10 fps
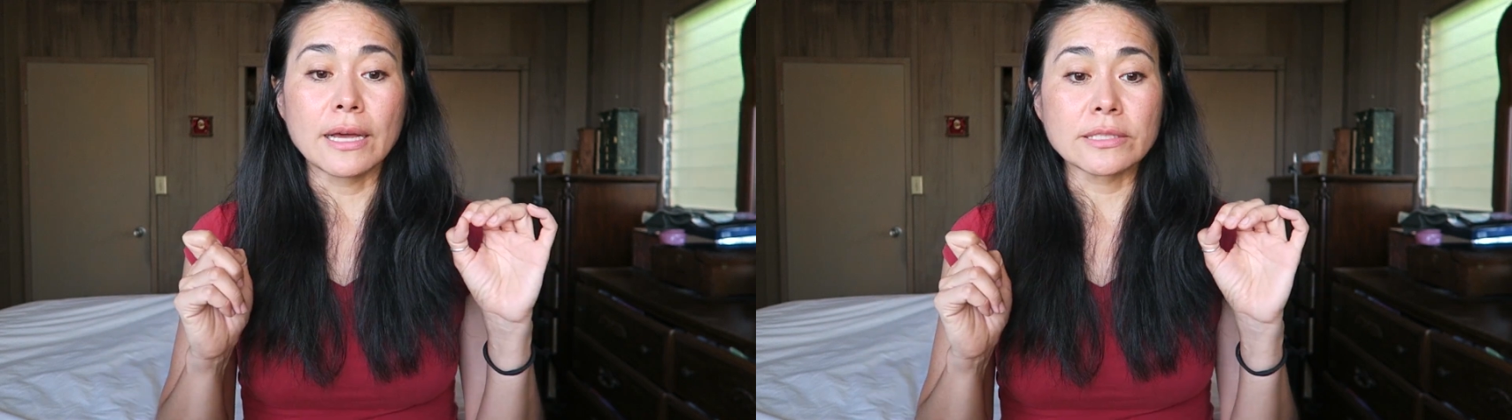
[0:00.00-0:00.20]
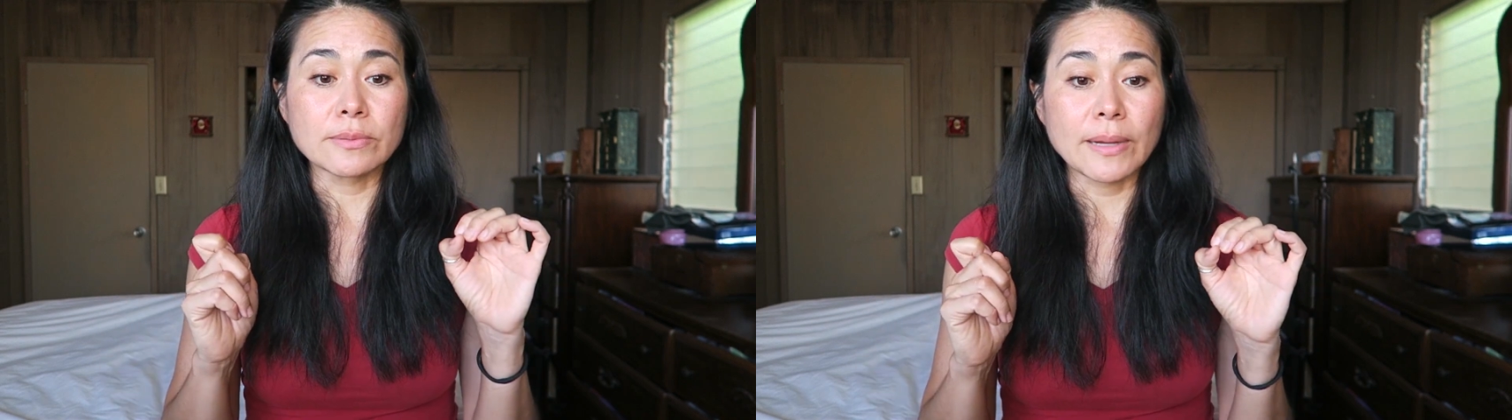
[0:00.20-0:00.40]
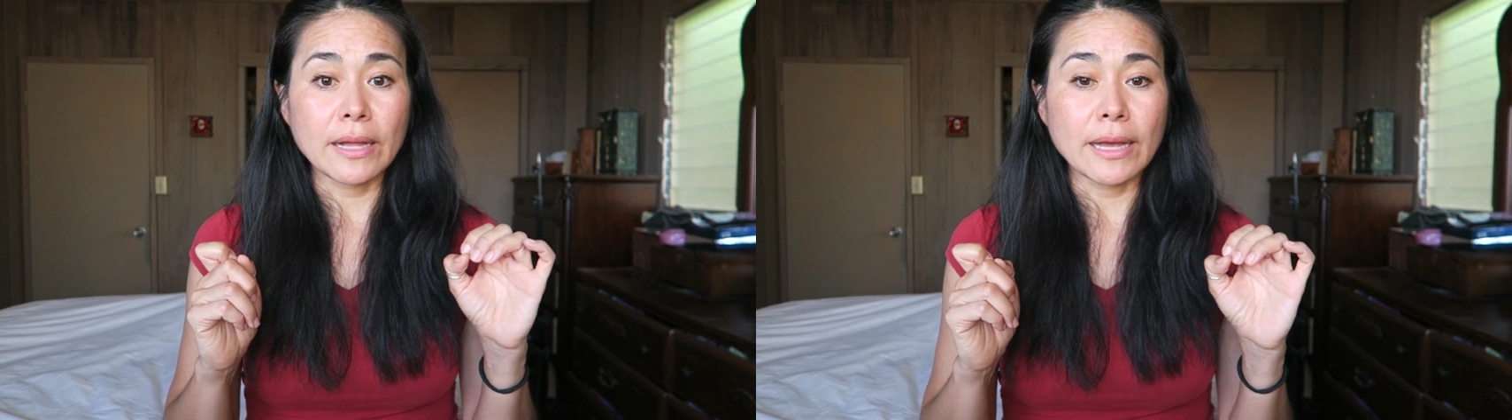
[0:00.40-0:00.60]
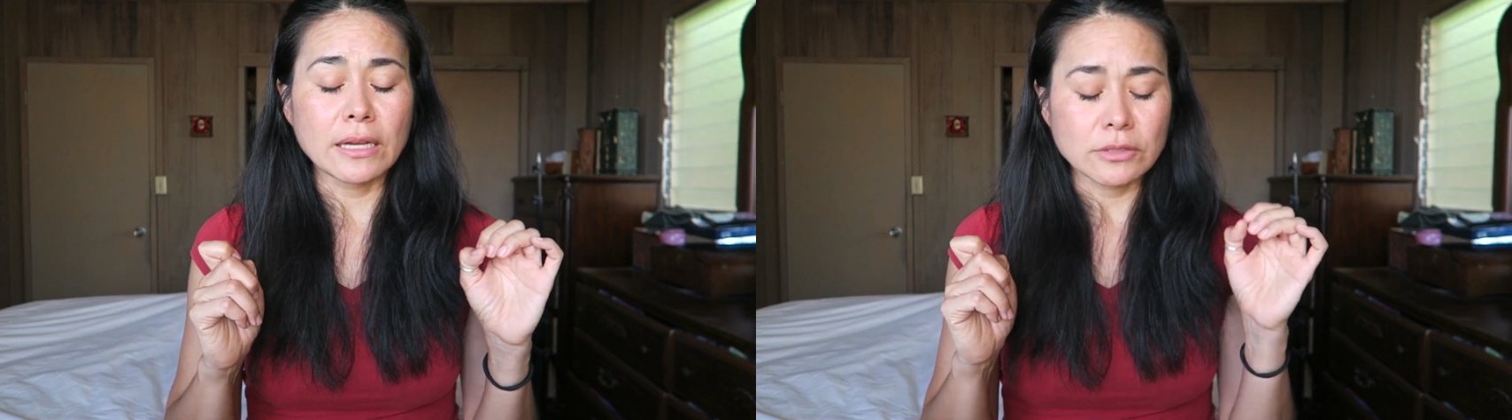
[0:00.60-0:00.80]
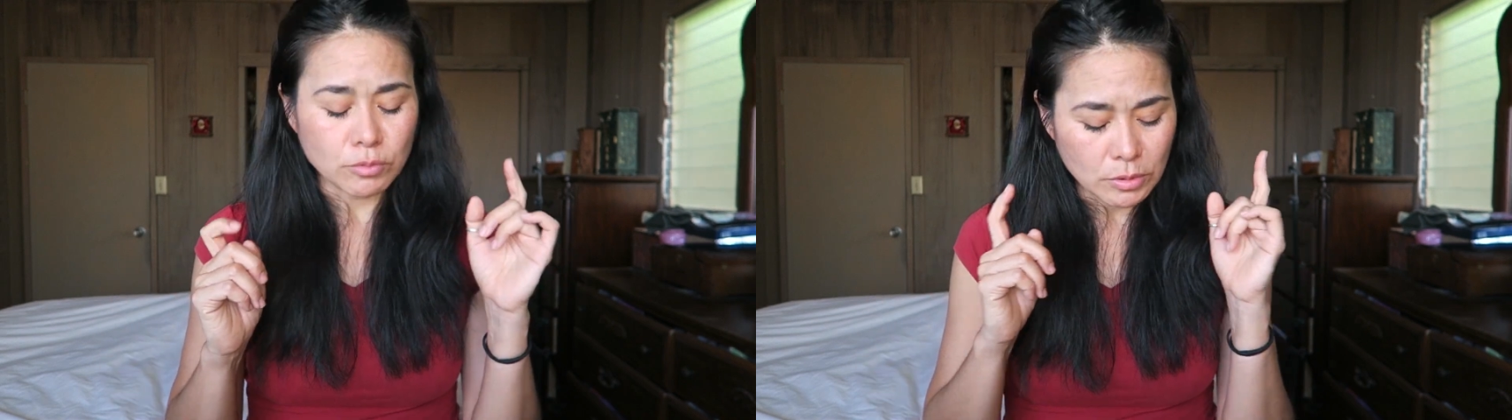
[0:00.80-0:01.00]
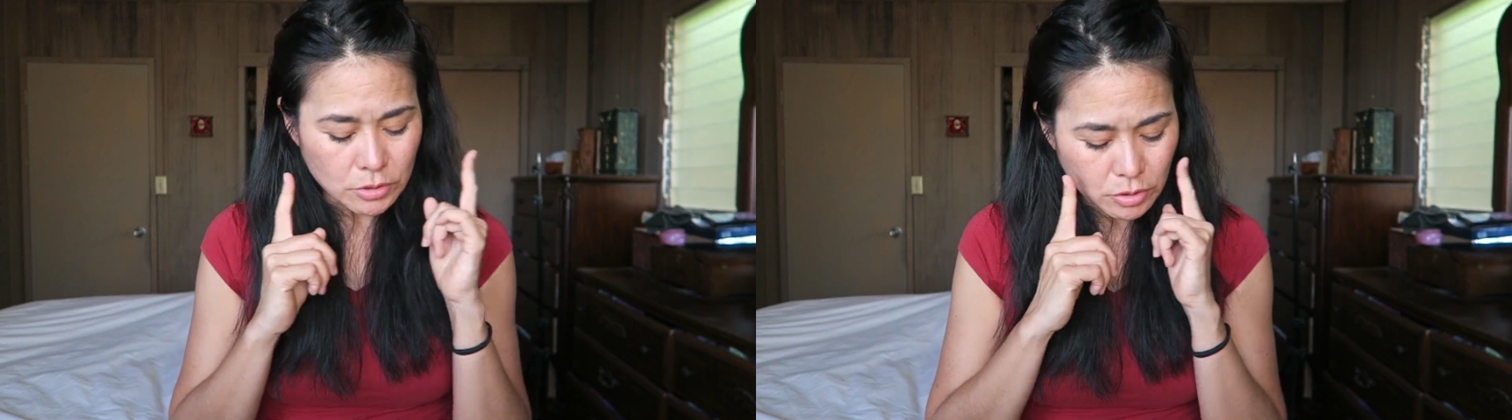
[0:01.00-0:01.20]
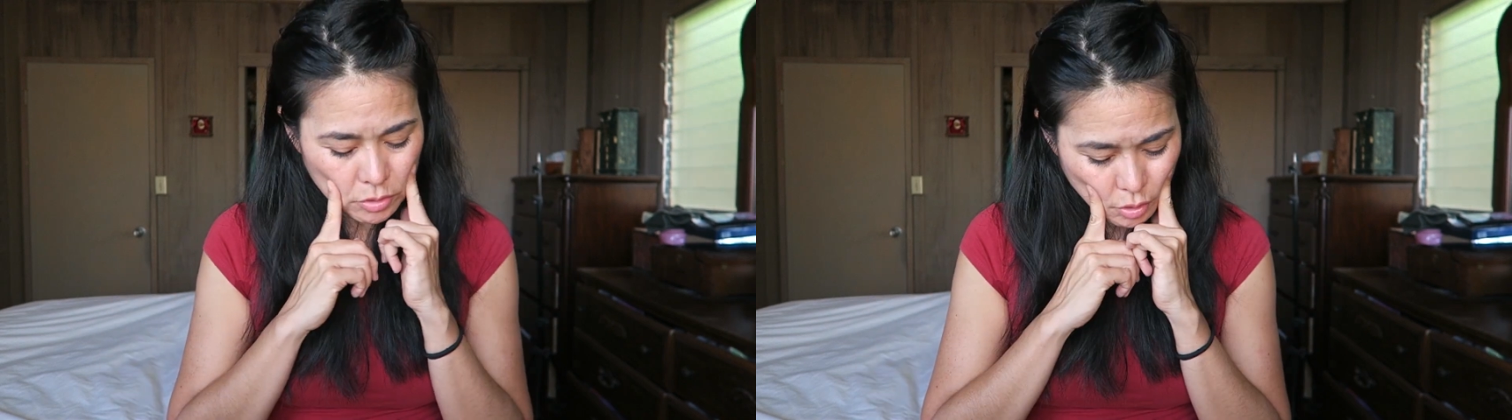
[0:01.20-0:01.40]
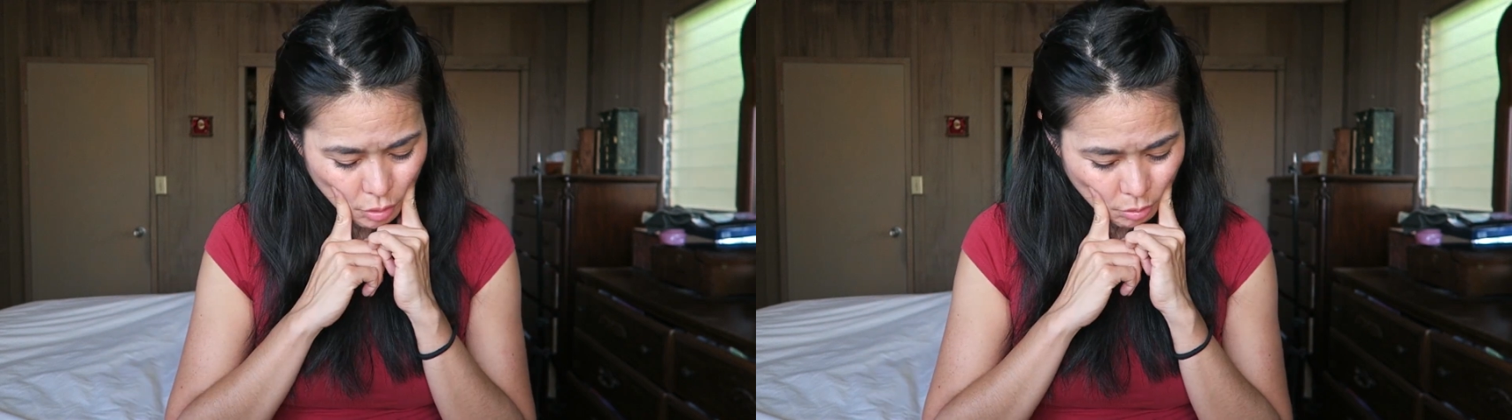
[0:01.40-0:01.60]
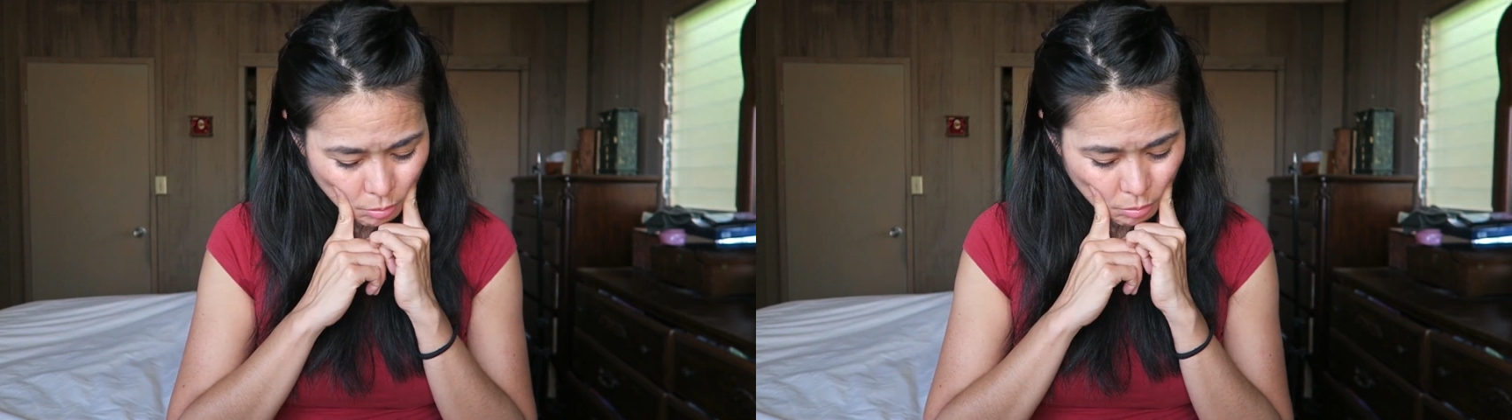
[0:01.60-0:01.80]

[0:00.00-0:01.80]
as well as, what was it gonna say?